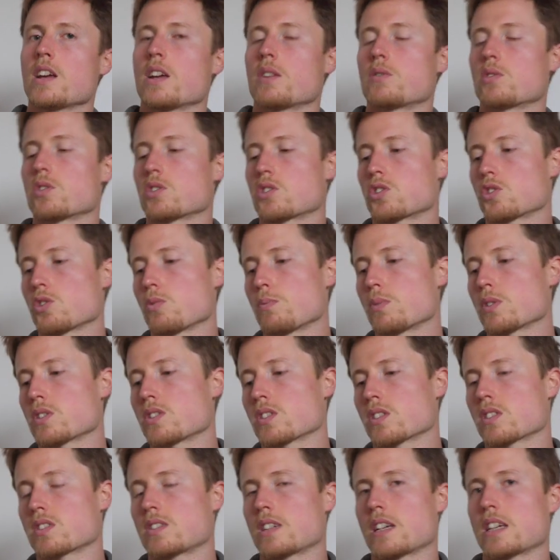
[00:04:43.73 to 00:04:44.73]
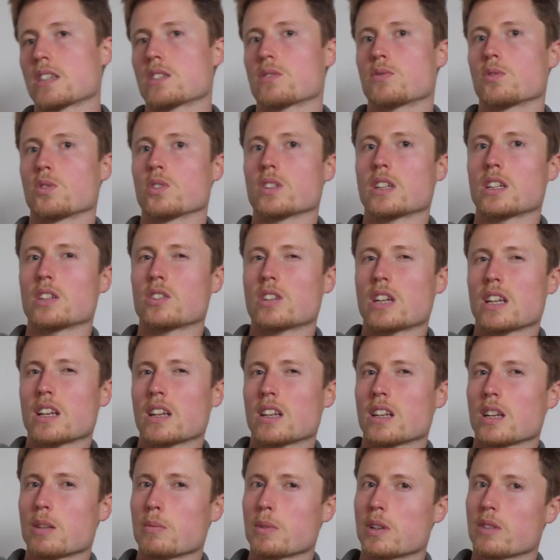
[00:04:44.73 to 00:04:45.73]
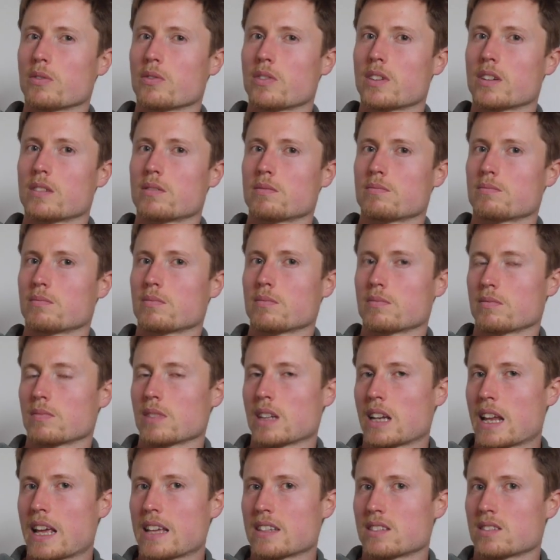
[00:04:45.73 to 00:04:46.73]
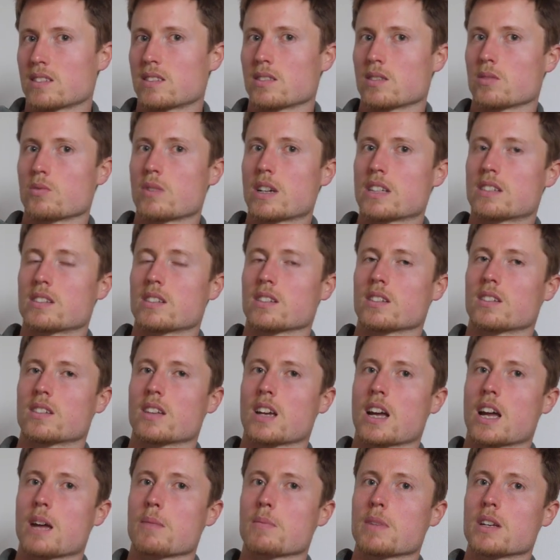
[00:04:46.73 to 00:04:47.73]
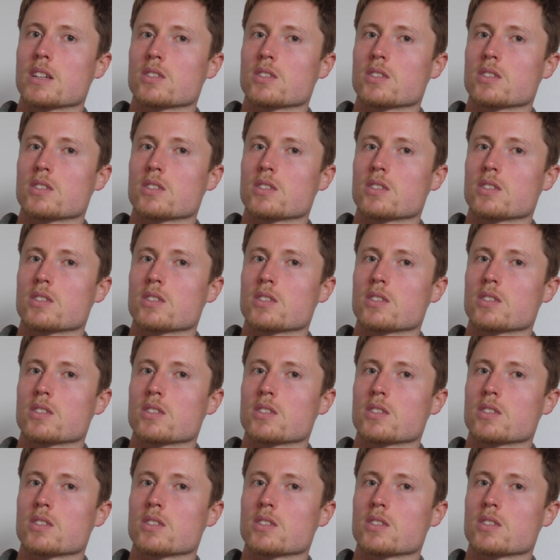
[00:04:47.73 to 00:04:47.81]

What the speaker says: If you're super successful, then you get a little bit of less resting time.